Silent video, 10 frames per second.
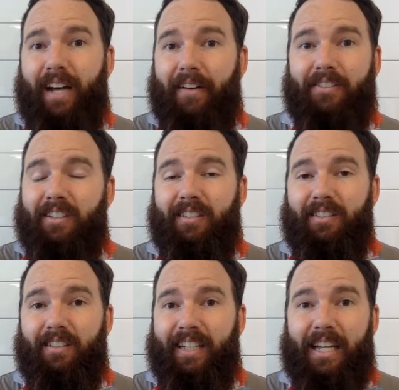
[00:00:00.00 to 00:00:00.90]
does it
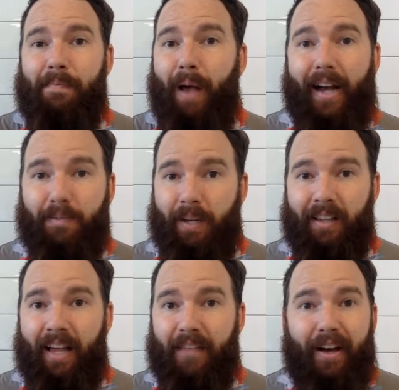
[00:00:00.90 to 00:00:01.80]
impact my
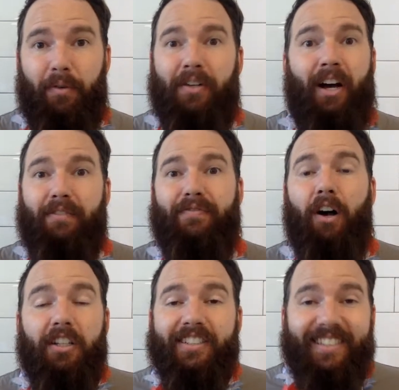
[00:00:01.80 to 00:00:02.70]
life? How do I not
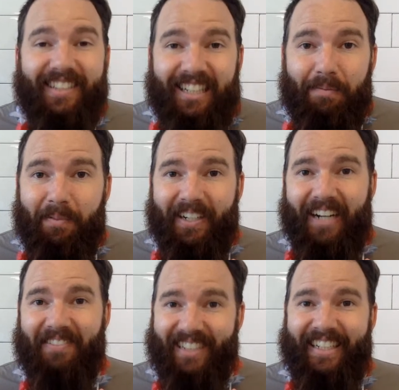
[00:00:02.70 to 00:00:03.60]
fall asleep when
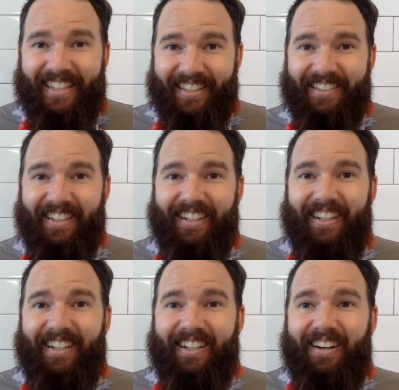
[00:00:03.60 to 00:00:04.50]
I'm reading it?
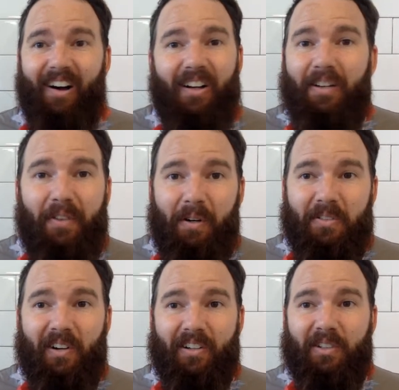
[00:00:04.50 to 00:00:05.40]
All of
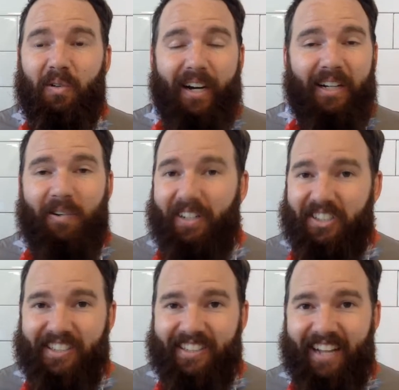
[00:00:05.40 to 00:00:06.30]
those are great
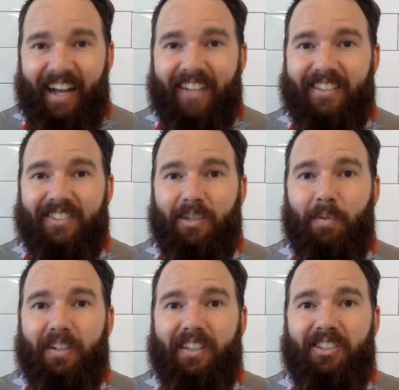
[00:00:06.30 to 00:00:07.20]
questions to ask. And so
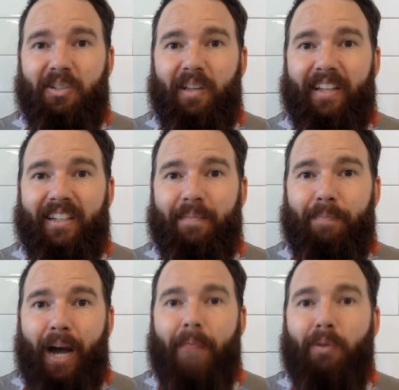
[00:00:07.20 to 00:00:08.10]
we're going to do like a
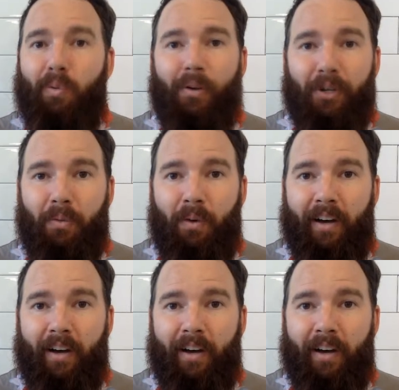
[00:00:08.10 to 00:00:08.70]
Bible 101.